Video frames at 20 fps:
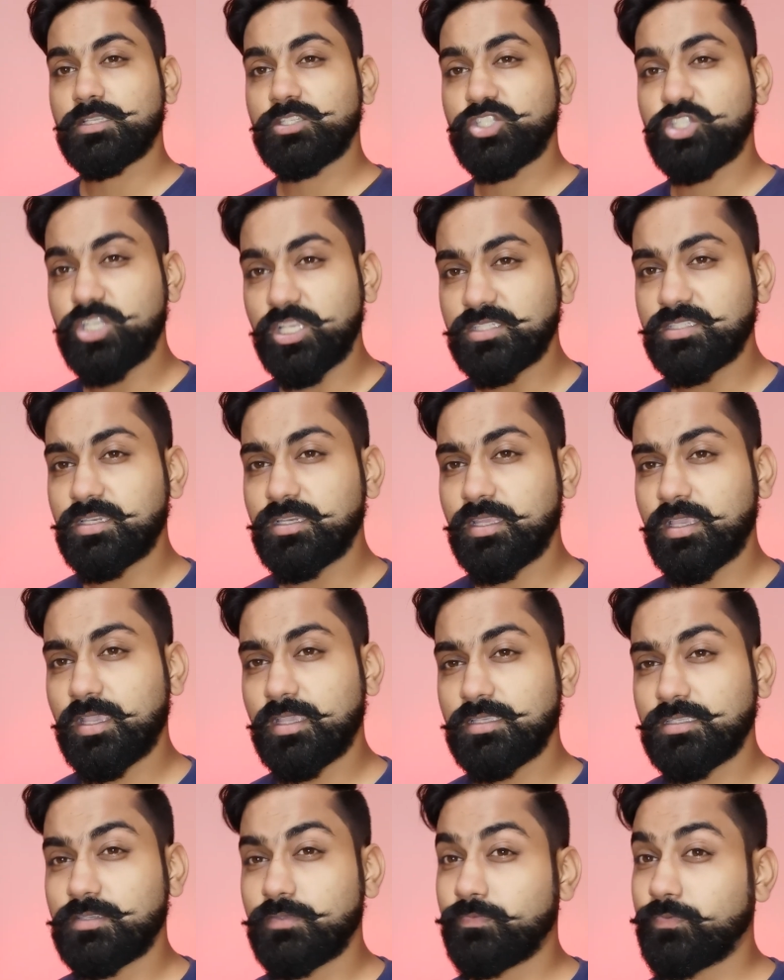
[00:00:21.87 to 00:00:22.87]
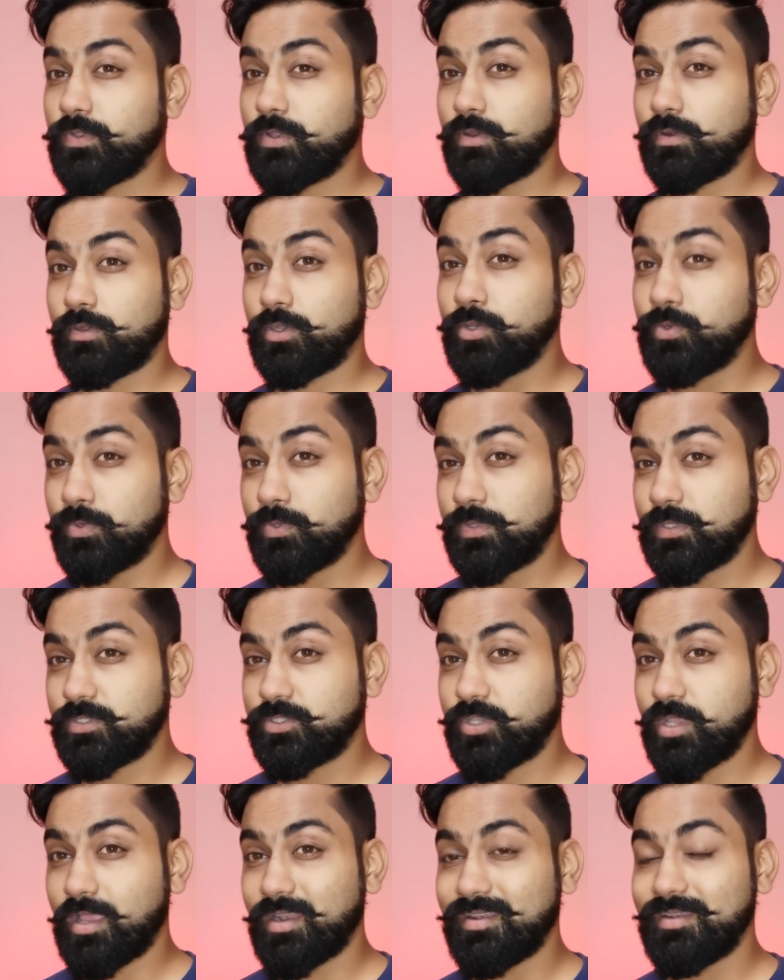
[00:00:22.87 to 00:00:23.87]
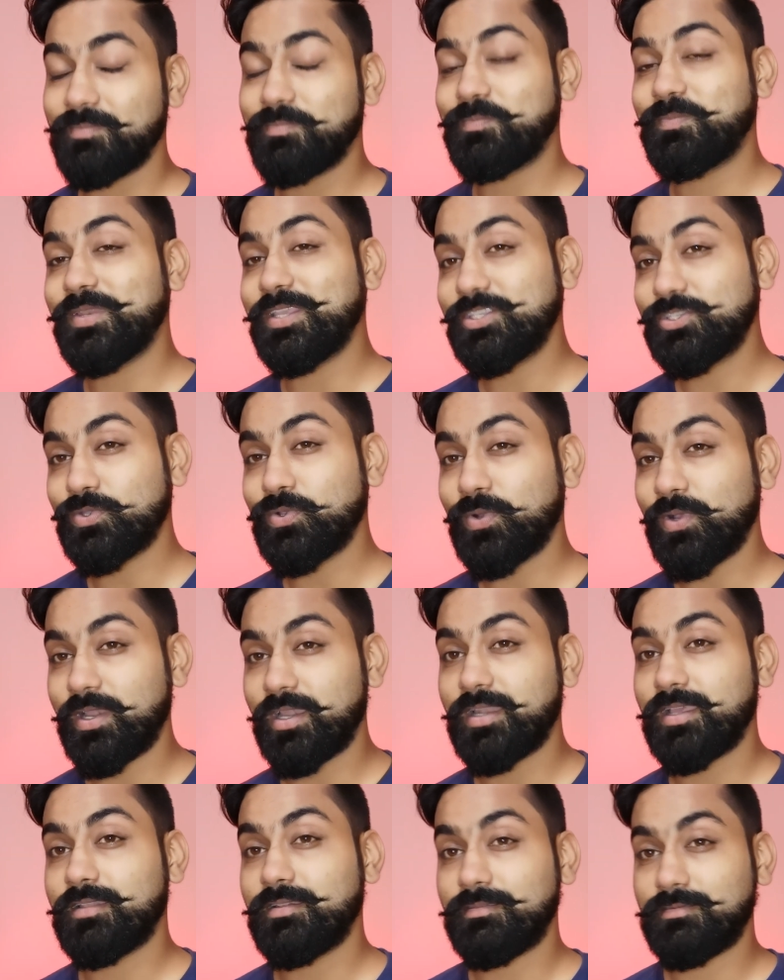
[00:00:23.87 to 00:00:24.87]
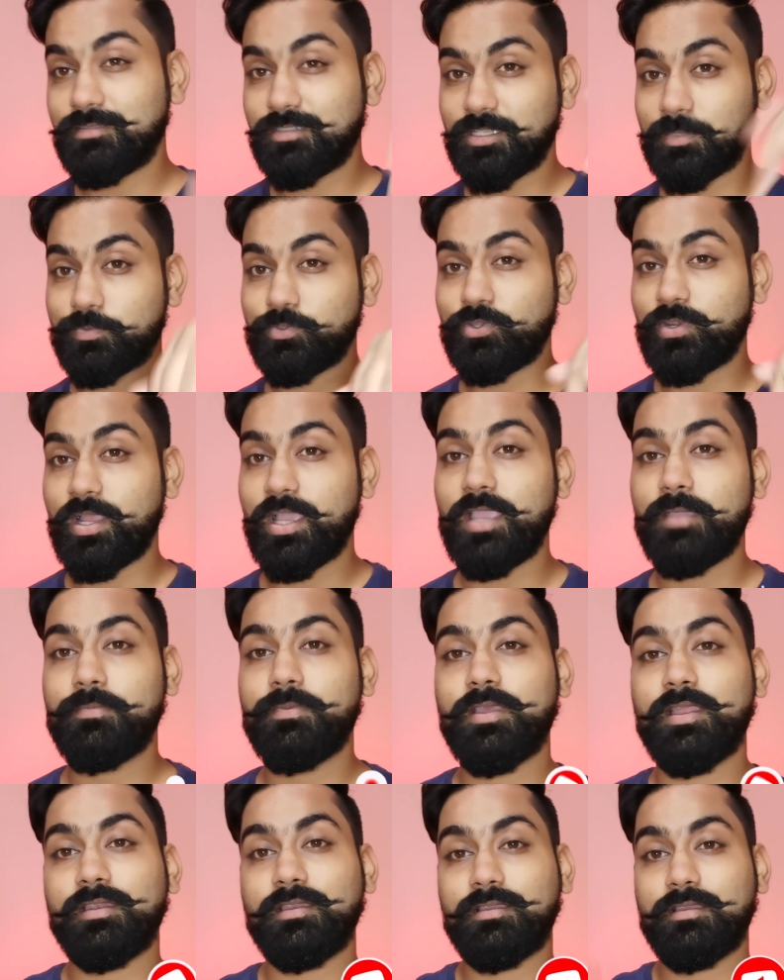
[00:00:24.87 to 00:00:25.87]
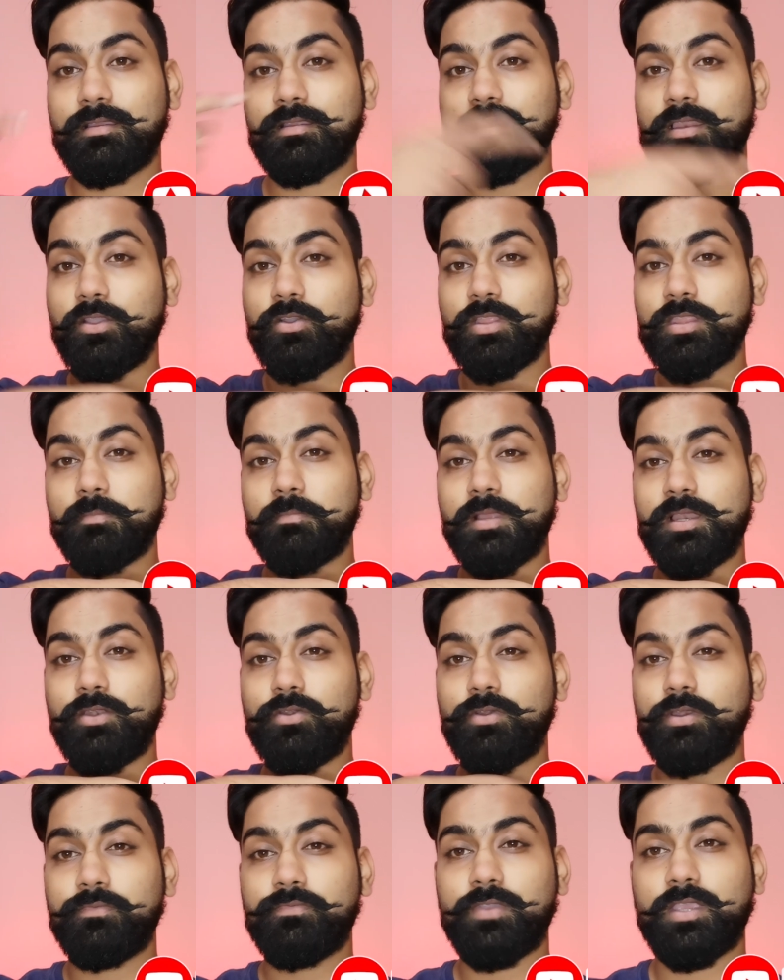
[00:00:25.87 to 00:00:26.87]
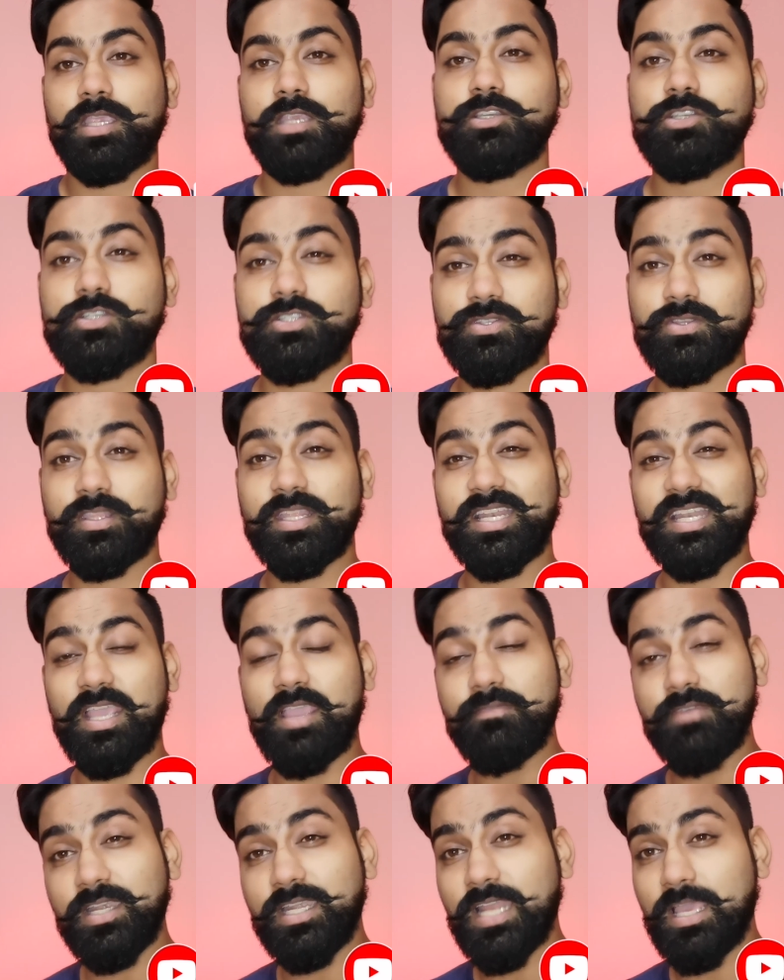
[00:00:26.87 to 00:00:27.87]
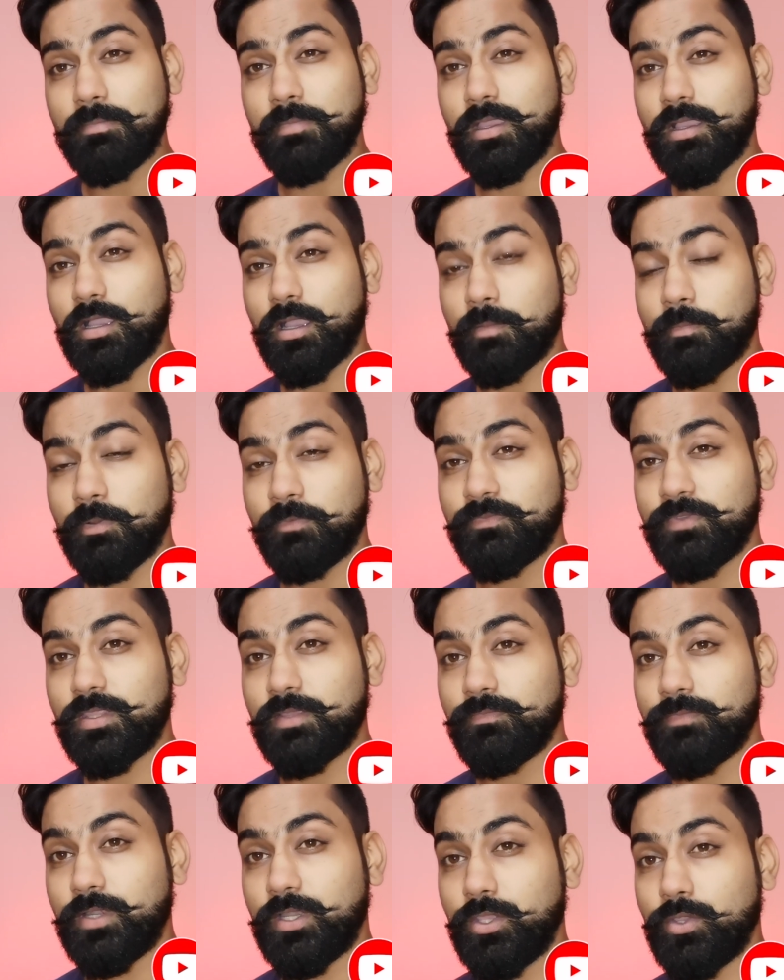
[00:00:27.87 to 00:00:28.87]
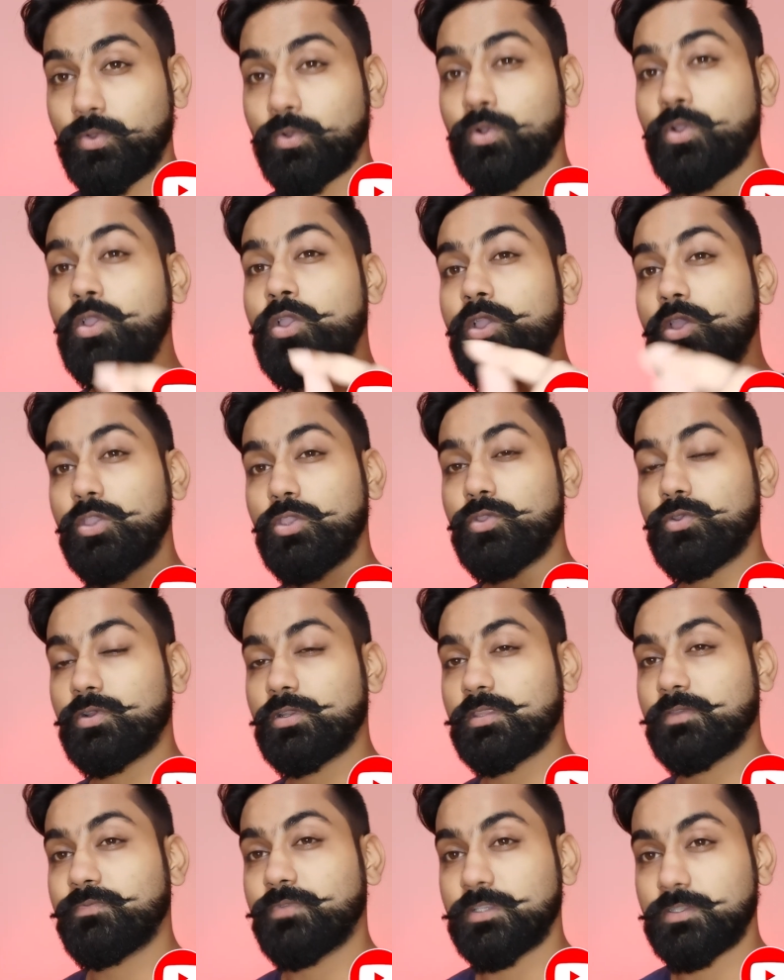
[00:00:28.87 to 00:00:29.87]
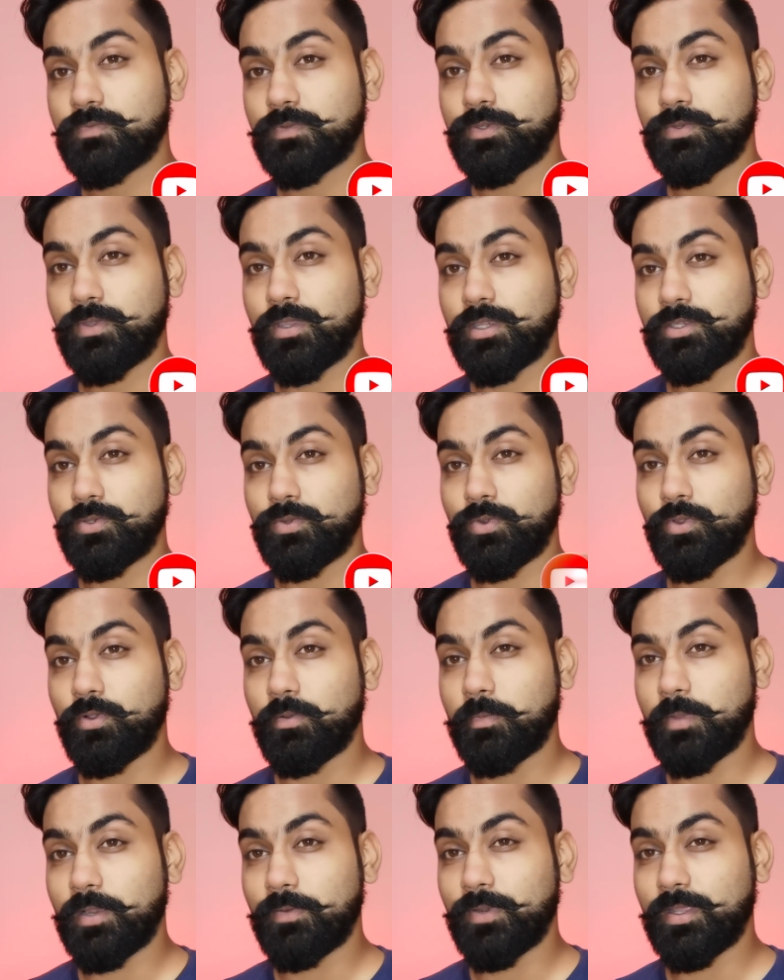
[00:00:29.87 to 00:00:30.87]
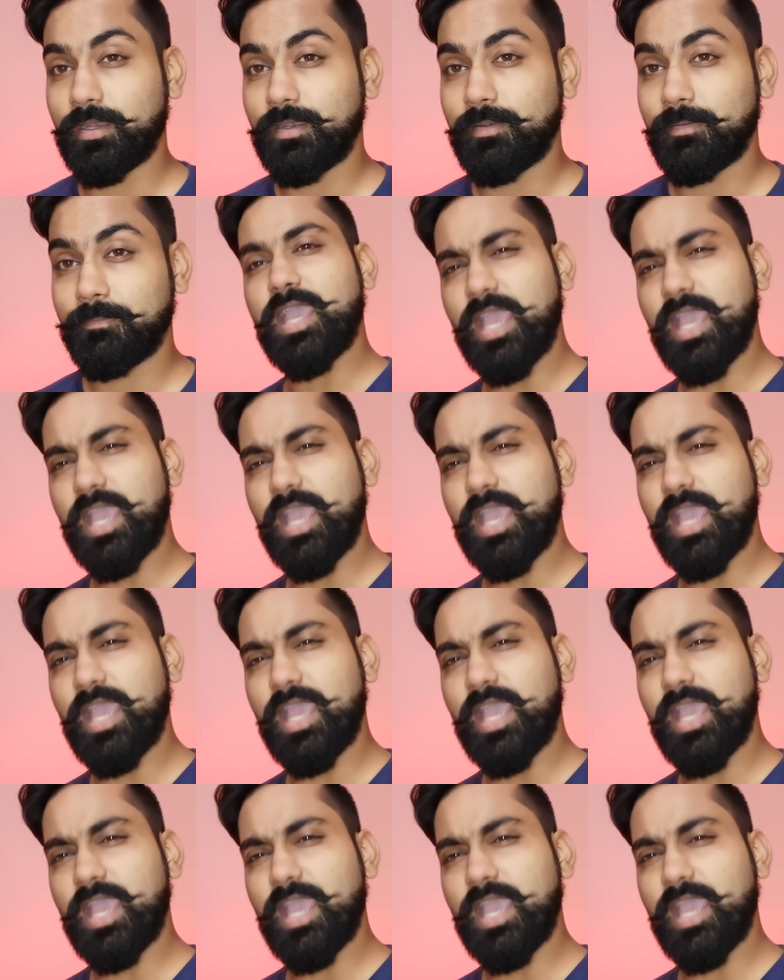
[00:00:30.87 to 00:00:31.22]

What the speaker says: Just in case if you're new to this channel, please go ahead and subscribe and click on the bell notification so that every time I come up with a video, you're the first one to get to know about it.